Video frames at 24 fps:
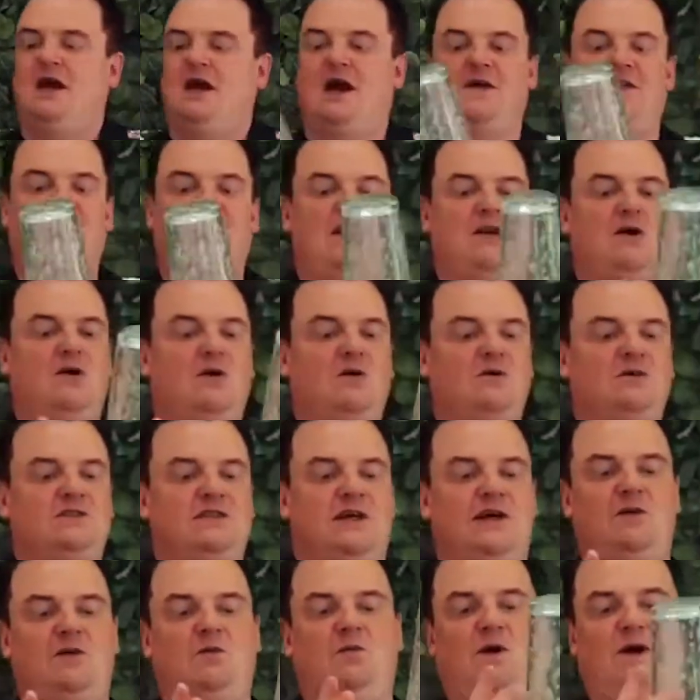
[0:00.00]
and then hold
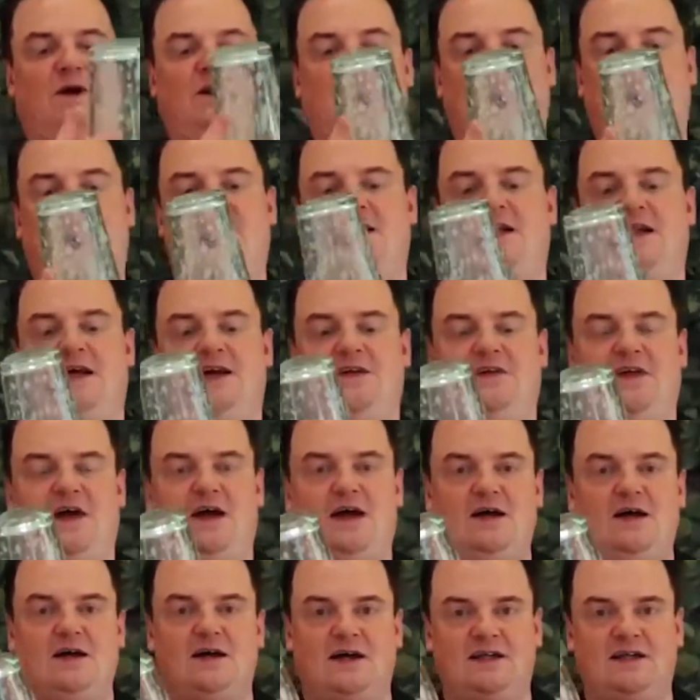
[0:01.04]
it in one hand like
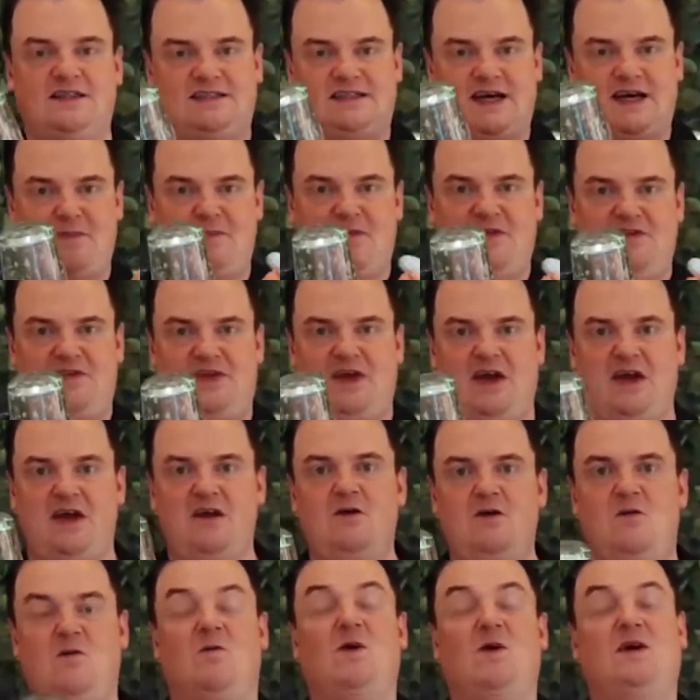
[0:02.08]
that, and tap it
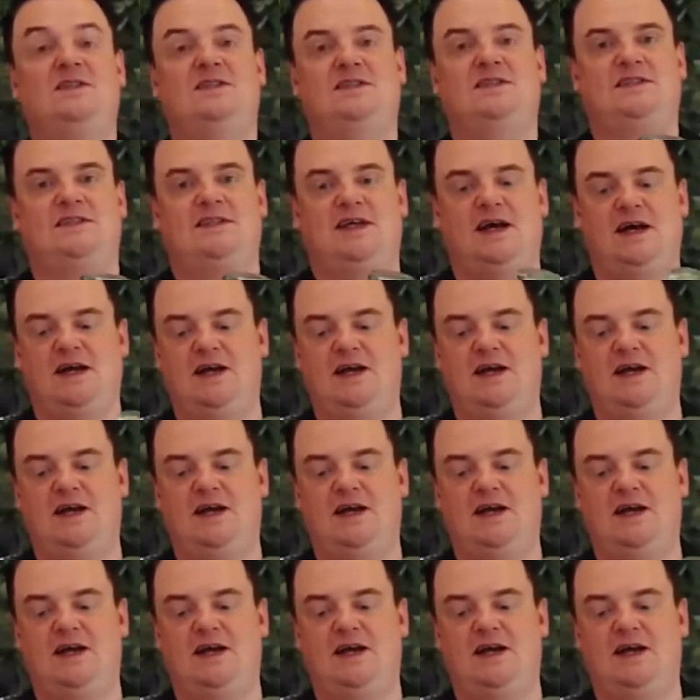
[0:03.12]
there once,